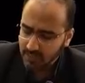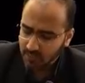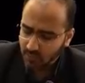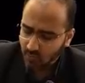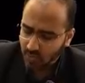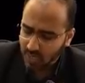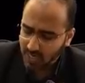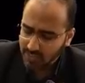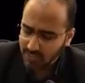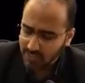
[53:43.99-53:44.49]

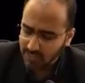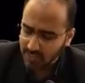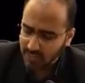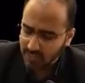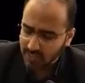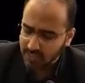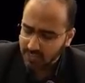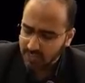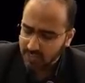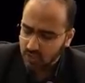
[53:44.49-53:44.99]
one
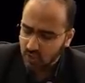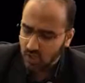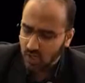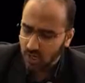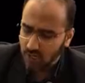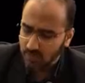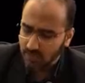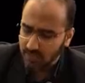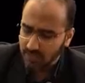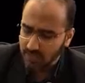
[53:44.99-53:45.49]
thing is
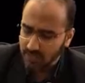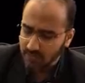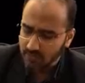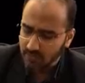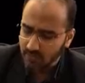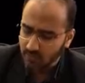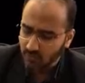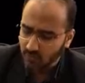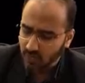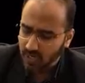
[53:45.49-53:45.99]
common.
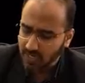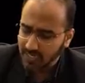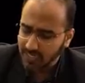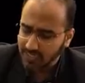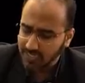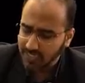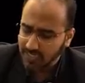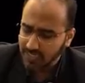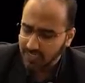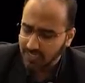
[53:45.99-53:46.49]
What
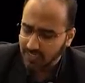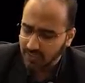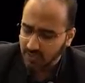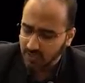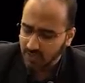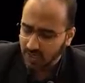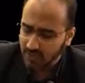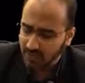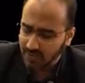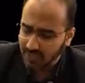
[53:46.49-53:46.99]
is that
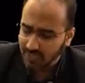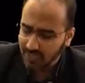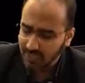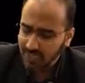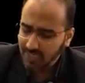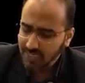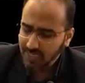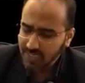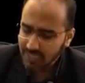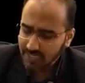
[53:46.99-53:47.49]
thing common?